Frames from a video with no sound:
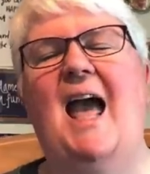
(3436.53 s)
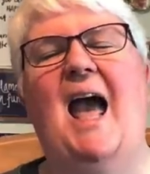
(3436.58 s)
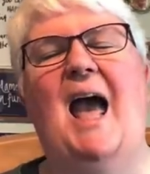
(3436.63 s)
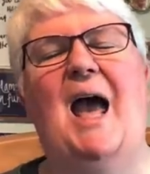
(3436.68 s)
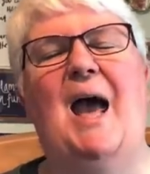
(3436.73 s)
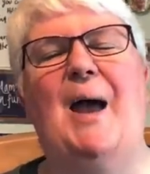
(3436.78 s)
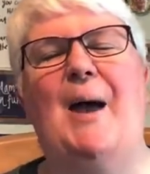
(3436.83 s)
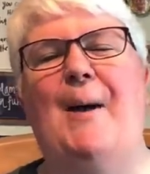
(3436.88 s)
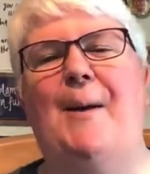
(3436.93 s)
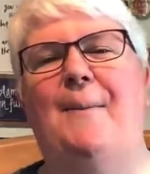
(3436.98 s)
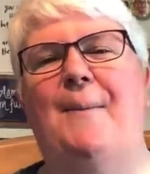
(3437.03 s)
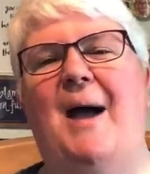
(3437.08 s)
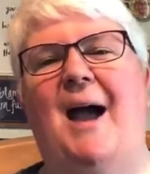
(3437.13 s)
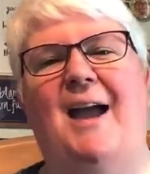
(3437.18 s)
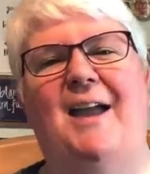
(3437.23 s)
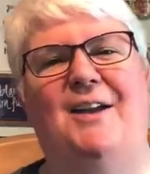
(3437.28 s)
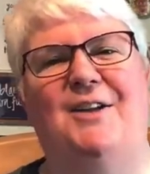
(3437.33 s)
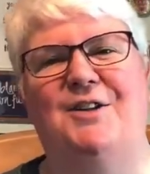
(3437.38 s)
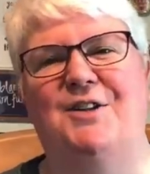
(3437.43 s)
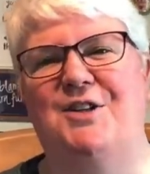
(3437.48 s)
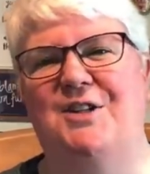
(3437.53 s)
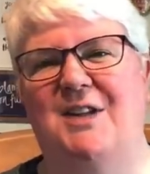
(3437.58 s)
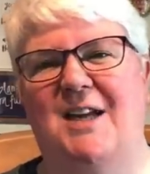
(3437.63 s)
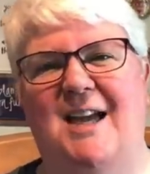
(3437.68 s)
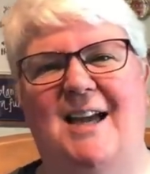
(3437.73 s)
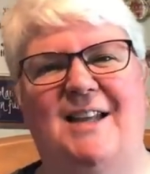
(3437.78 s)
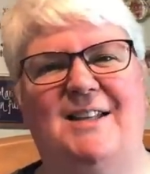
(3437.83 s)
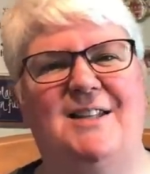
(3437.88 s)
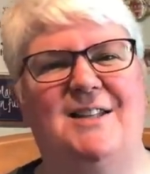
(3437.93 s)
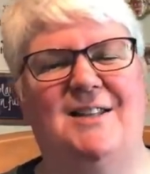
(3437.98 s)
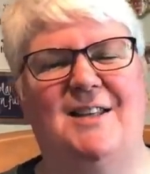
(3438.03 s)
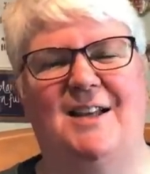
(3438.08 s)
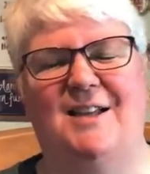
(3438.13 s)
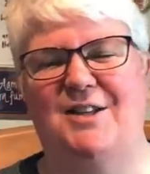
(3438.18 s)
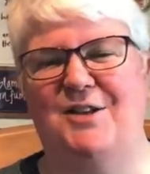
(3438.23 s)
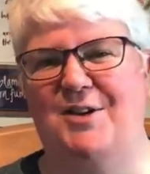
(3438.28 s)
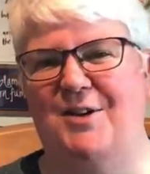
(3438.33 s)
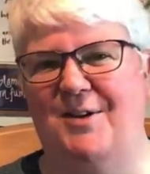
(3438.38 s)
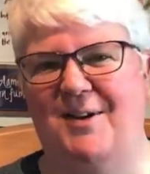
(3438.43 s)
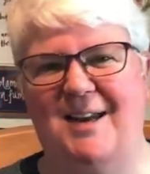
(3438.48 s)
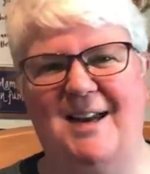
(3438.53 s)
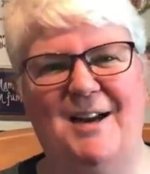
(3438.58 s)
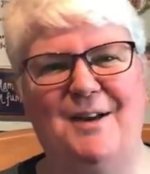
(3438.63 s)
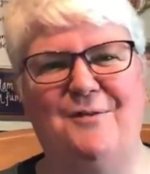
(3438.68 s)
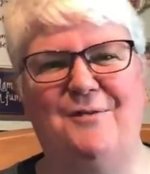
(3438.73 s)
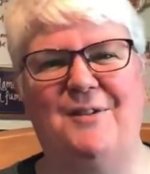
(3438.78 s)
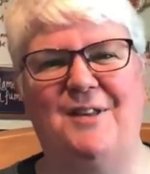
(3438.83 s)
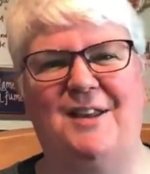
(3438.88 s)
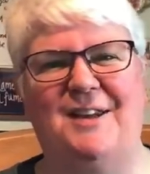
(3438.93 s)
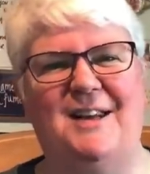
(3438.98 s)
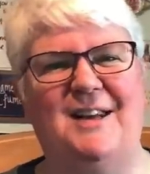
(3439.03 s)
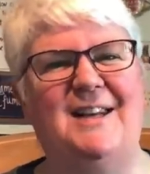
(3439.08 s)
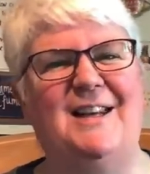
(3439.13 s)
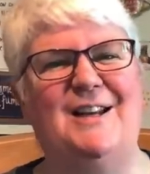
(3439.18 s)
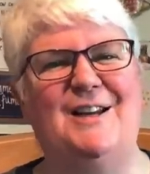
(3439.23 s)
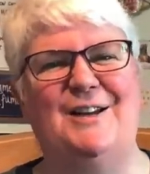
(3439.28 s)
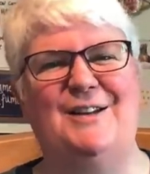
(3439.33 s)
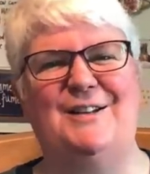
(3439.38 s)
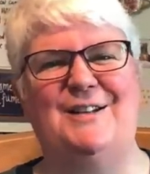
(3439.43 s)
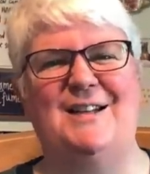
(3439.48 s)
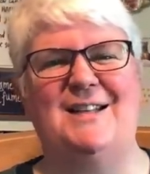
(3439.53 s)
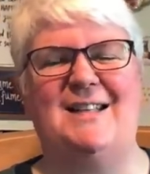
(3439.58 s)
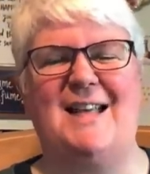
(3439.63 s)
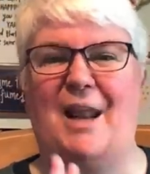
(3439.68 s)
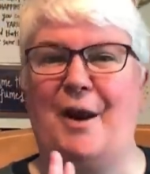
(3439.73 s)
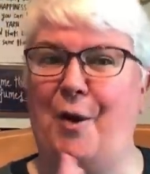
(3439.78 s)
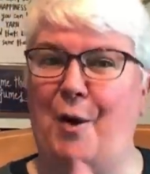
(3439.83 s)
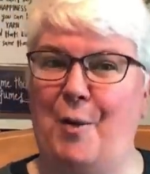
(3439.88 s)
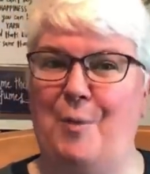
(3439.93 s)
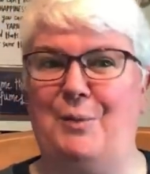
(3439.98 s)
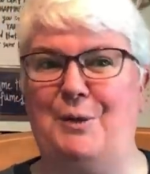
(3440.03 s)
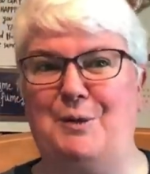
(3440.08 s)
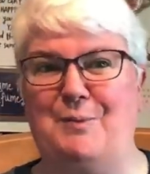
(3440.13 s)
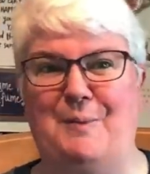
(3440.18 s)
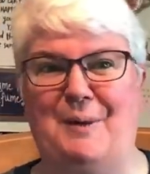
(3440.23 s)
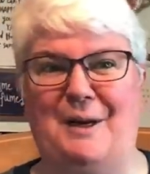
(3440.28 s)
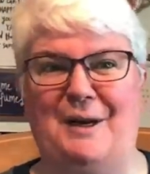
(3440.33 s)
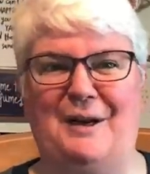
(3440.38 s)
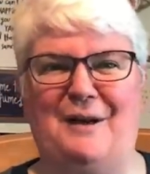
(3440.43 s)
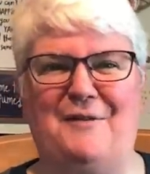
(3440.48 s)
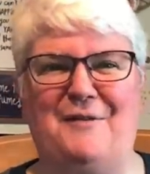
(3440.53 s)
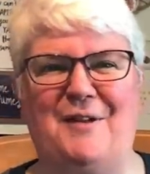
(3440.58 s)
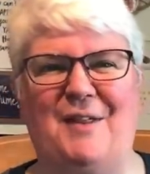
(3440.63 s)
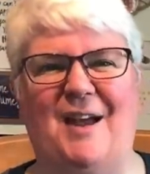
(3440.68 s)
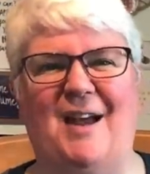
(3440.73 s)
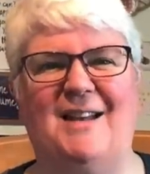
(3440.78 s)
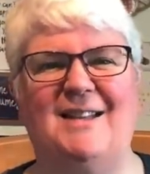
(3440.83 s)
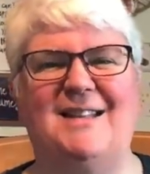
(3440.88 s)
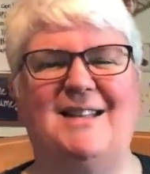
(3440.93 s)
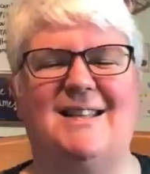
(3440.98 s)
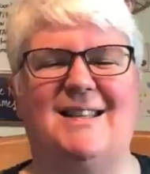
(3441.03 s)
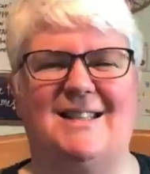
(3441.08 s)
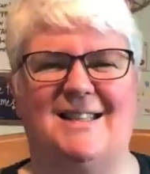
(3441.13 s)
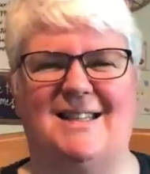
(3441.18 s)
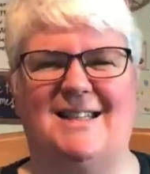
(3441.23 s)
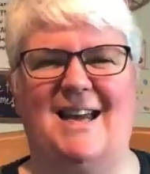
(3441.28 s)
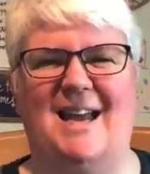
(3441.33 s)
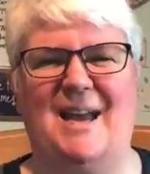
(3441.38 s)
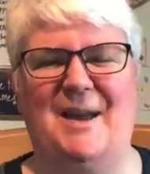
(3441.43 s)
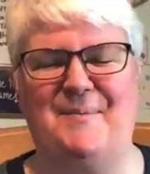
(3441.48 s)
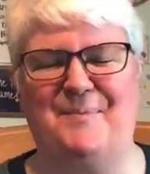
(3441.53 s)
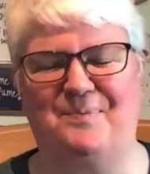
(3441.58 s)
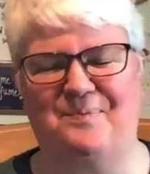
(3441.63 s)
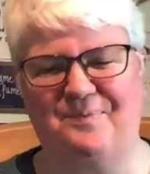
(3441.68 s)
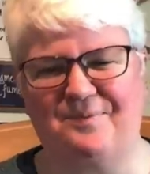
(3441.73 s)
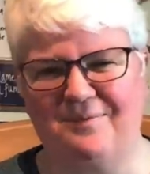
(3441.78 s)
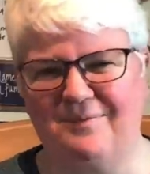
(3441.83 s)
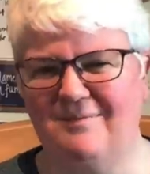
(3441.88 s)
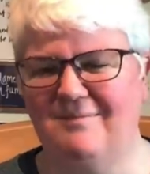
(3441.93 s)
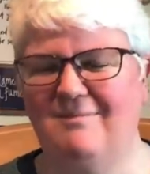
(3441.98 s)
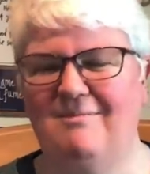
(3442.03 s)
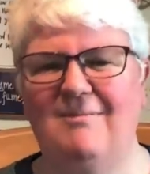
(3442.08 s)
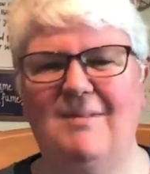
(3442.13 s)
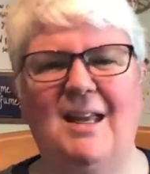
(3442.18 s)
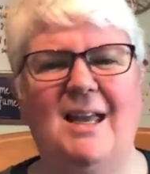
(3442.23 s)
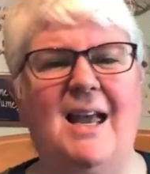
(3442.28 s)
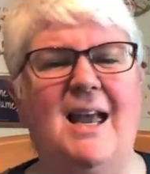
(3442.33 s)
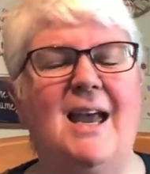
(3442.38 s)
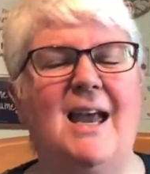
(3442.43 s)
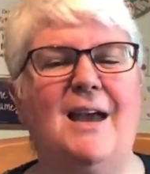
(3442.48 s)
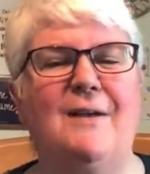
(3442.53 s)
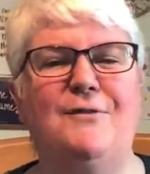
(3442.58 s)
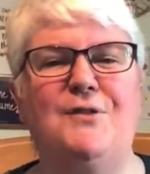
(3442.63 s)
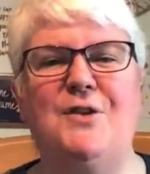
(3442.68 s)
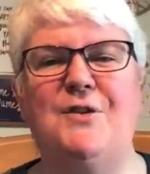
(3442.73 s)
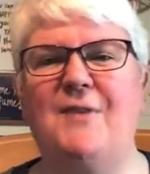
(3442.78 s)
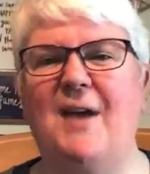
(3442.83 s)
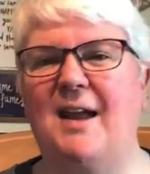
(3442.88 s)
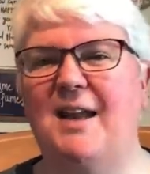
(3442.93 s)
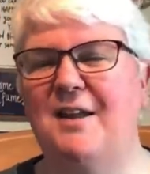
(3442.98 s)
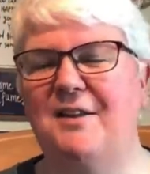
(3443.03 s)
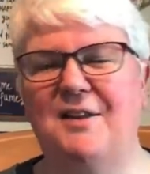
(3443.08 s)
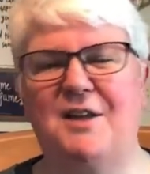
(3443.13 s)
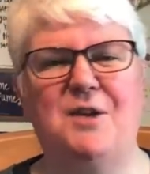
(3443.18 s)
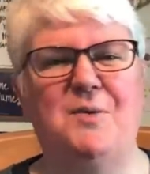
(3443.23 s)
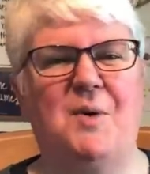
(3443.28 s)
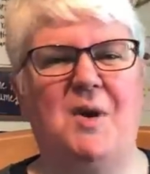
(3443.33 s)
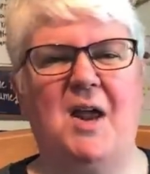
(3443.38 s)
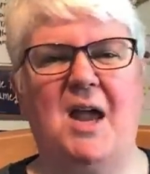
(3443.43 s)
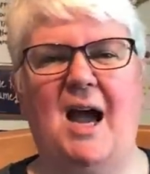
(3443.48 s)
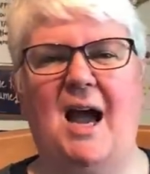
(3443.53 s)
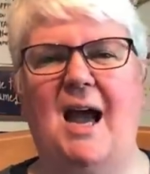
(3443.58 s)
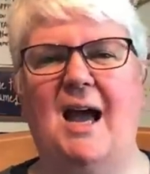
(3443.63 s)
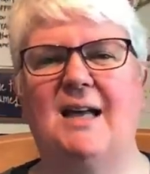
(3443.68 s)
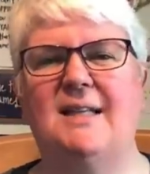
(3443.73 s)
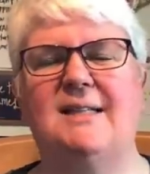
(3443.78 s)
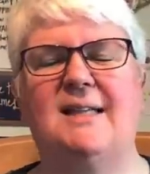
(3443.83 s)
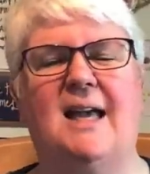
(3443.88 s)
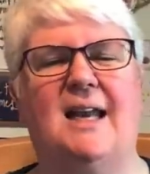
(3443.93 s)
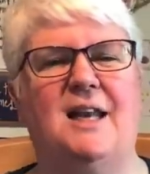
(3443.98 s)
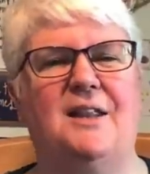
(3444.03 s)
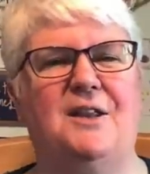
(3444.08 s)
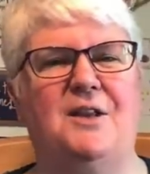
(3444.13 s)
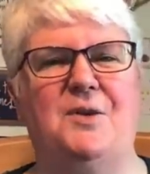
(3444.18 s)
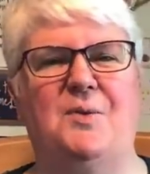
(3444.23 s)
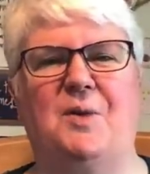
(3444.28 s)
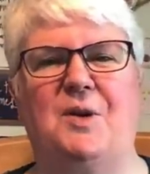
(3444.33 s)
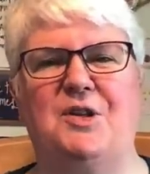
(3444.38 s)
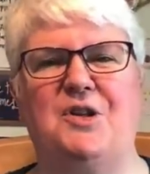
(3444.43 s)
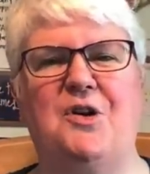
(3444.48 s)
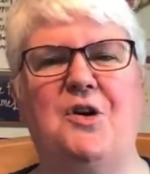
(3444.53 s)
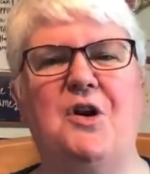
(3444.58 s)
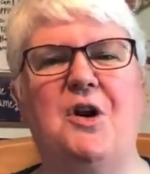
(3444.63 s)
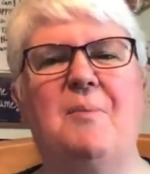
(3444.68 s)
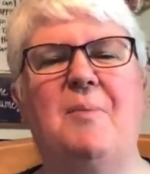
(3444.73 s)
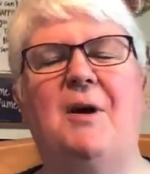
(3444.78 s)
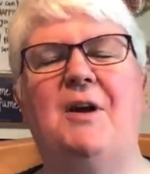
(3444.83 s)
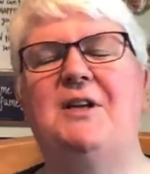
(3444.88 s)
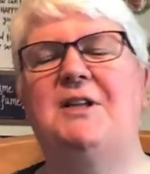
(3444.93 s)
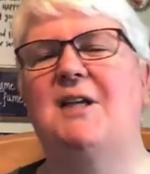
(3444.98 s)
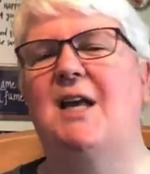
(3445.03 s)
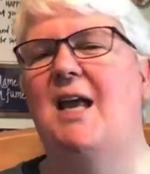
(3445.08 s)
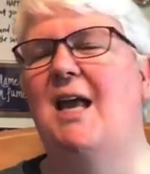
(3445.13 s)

I understand that you're here for the nitty goodness, and I hope there's been enough of that this time. If you've anything you want to ask, anything you want to talk about,